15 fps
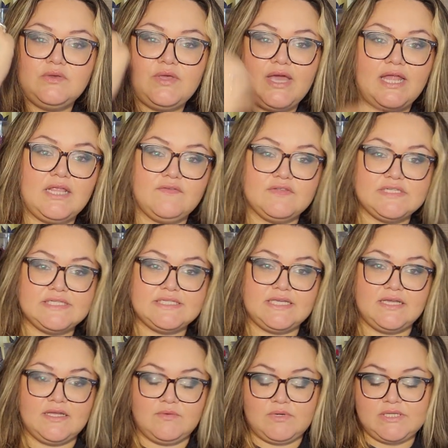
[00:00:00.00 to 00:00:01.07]
can't even see
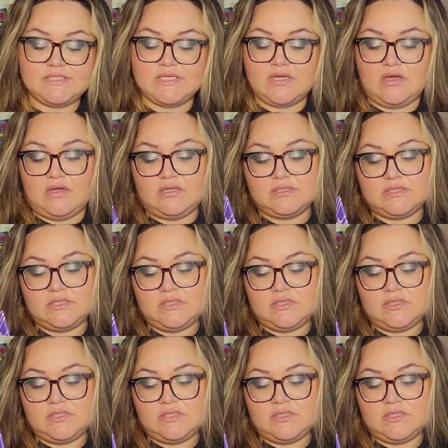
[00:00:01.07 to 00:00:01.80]
it. What is it called?